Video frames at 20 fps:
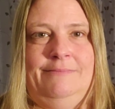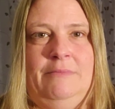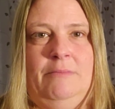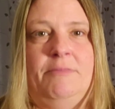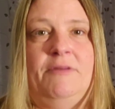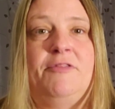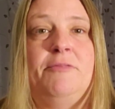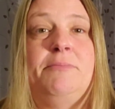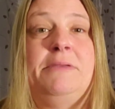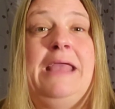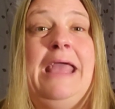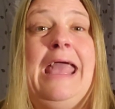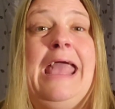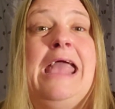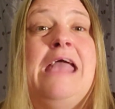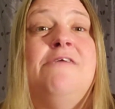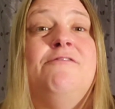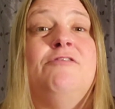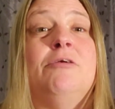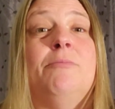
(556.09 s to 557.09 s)
But the
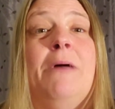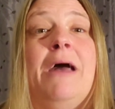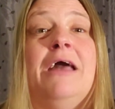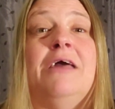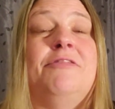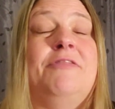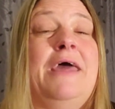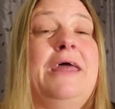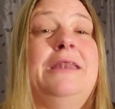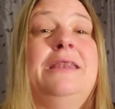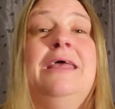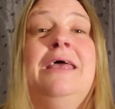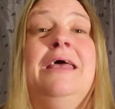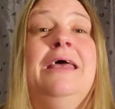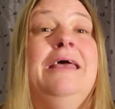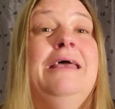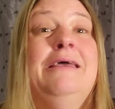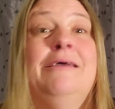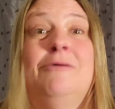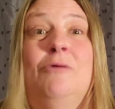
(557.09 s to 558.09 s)
behavior back then
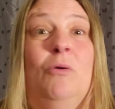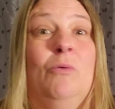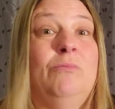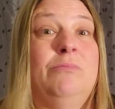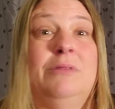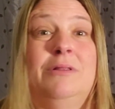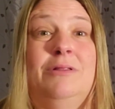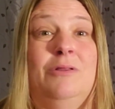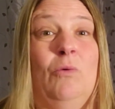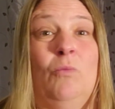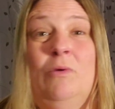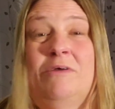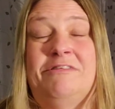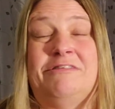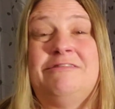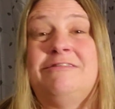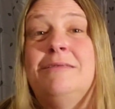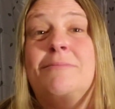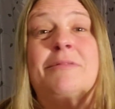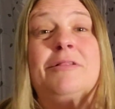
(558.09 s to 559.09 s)
was
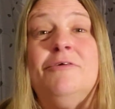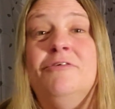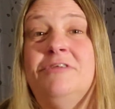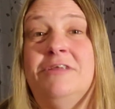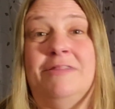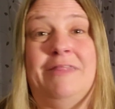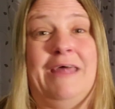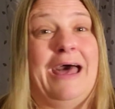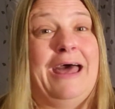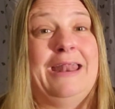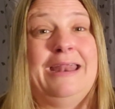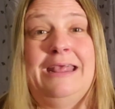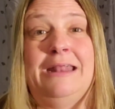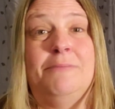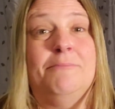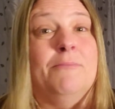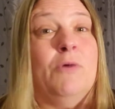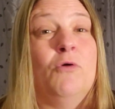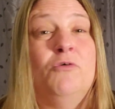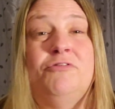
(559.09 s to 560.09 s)
similar to that
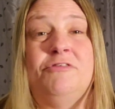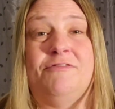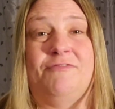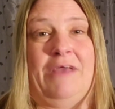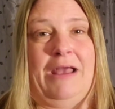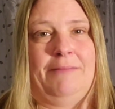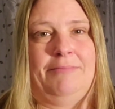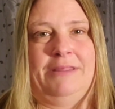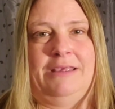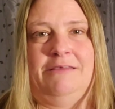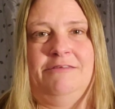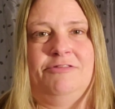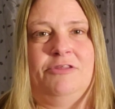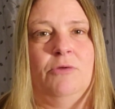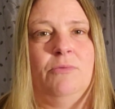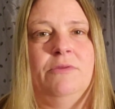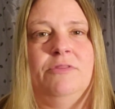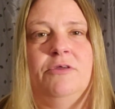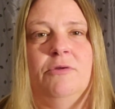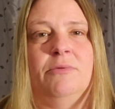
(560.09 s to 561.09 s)
in most families.
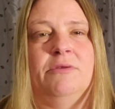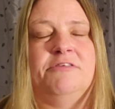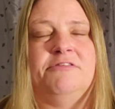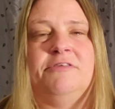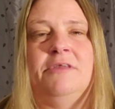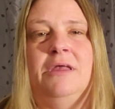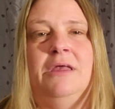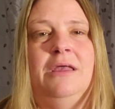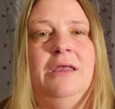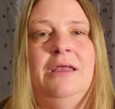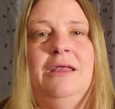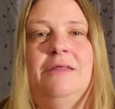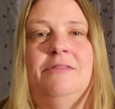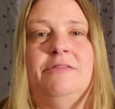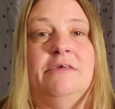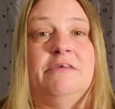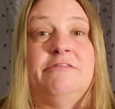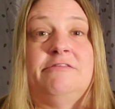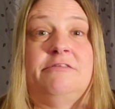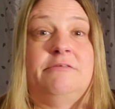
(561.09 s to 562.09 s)
There was
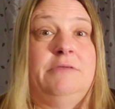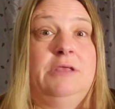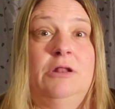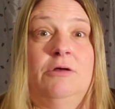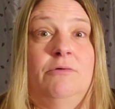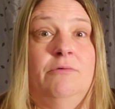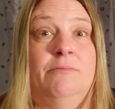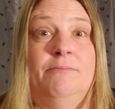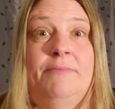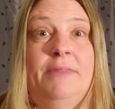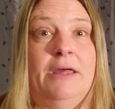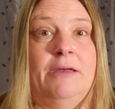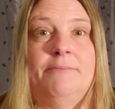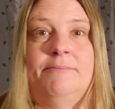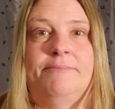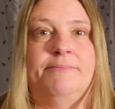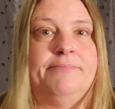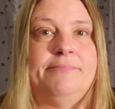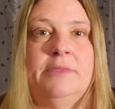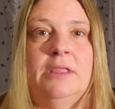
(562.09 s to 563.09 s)
this,
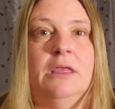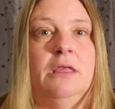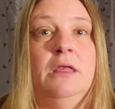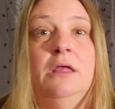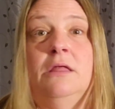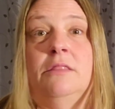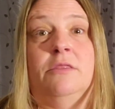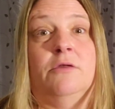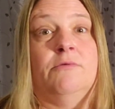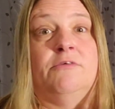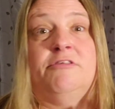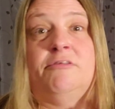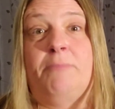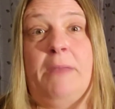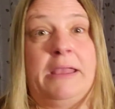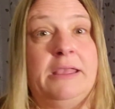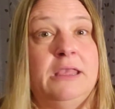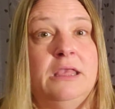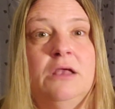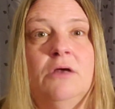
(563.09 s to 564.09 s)
there was
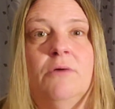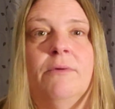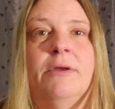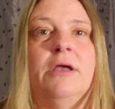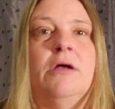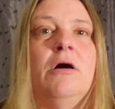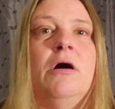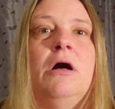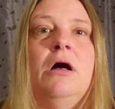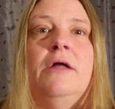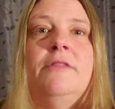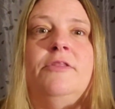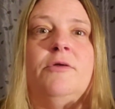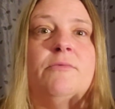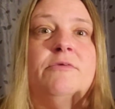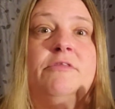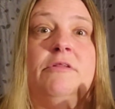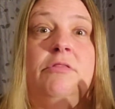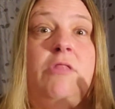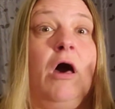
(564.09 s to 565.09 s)
spanking going on. There
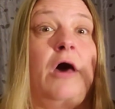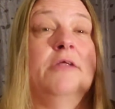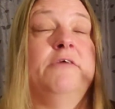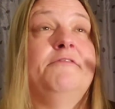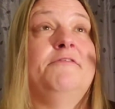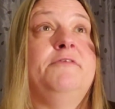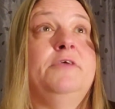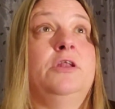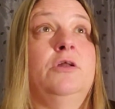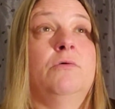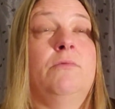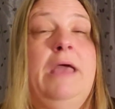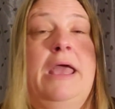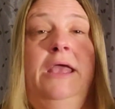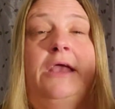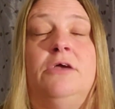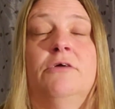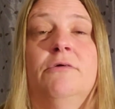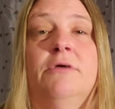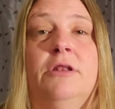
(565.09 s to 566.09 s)
was a lot of,
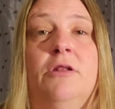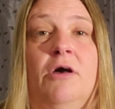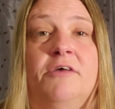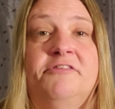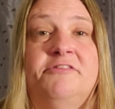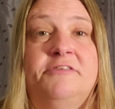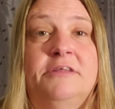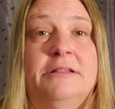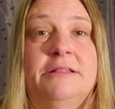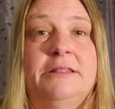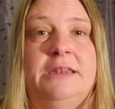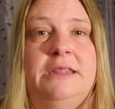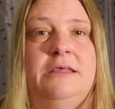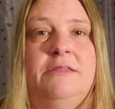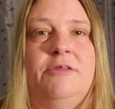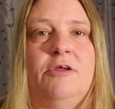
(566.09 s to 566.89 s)
anger and hostility.